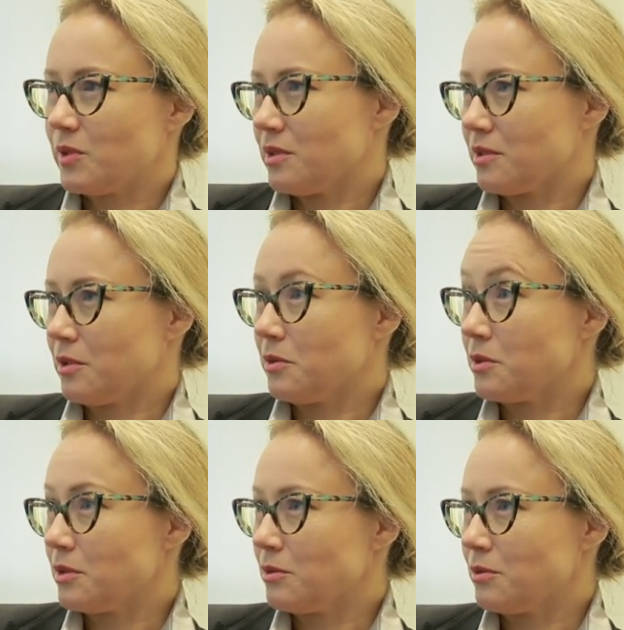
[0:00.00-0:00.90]
which is
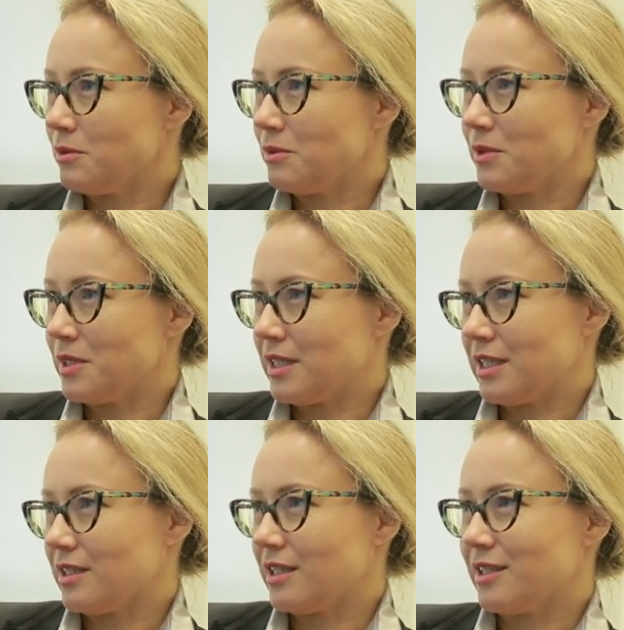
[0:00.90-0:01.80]
closest to you in the
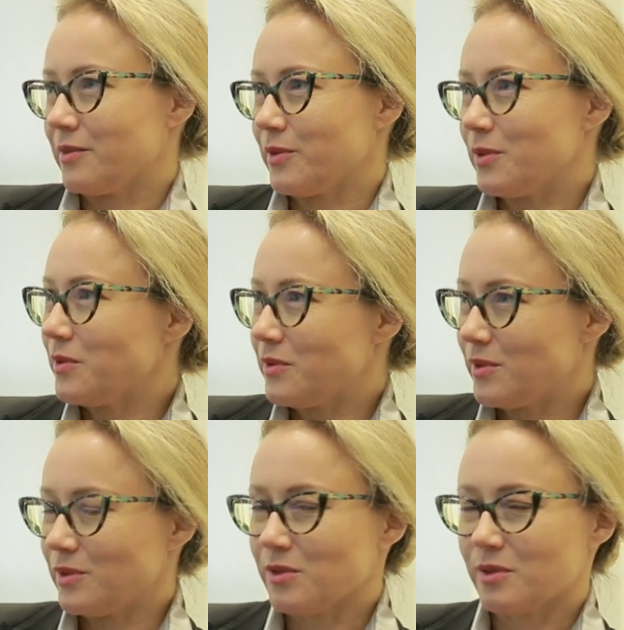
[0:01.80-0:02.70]
entire world
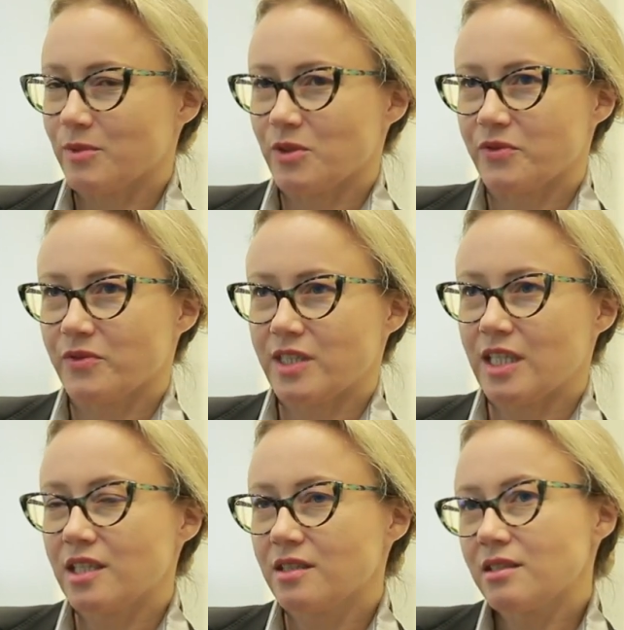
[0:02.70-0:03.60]
in terms of
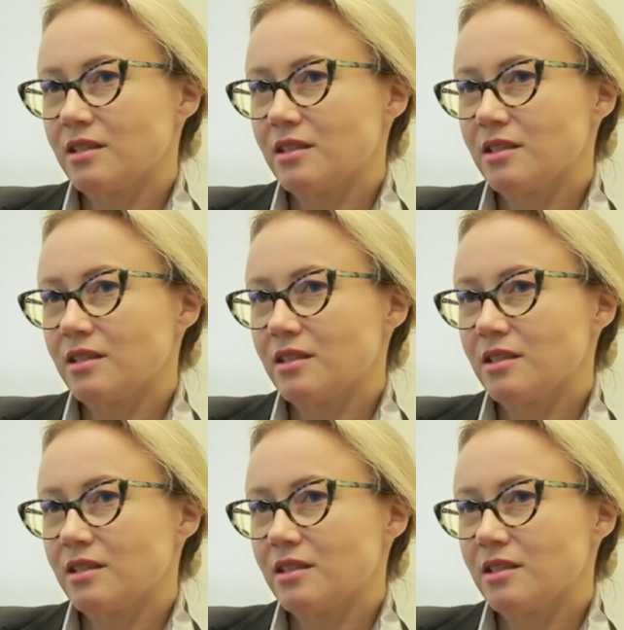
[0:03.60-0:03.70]
science.